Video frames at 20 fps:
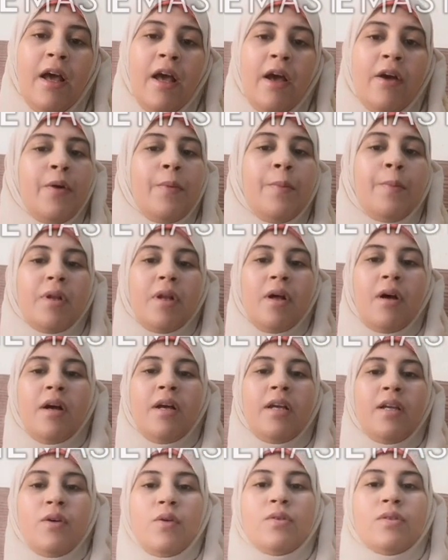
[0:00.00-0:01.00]

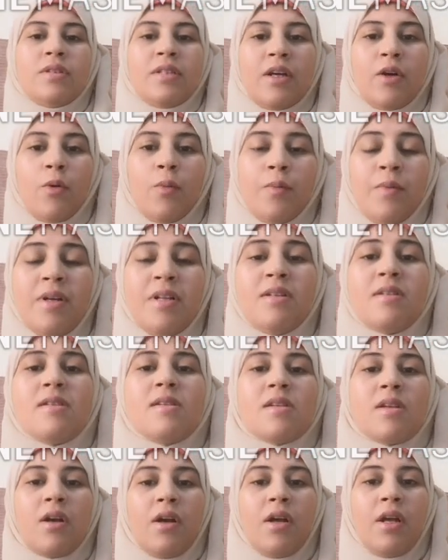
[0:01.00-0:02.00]
reply on the
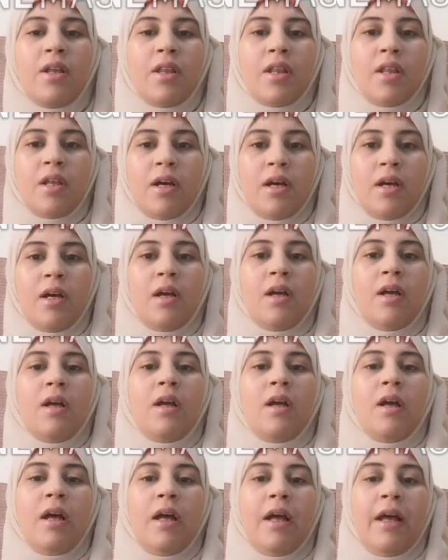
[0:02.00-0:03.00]
comments in the
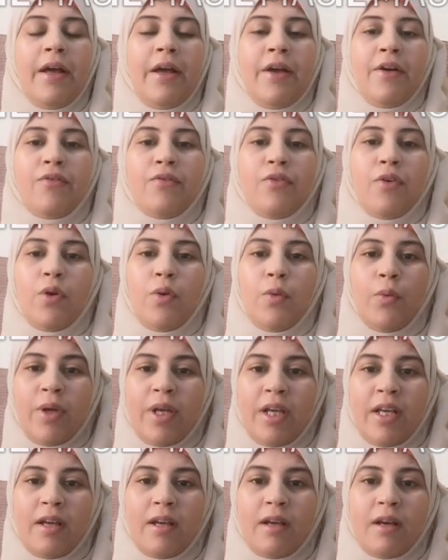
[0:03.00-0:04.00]

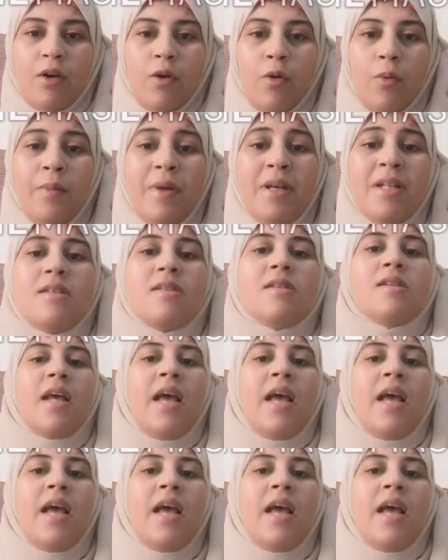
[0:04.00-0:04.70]
following comments,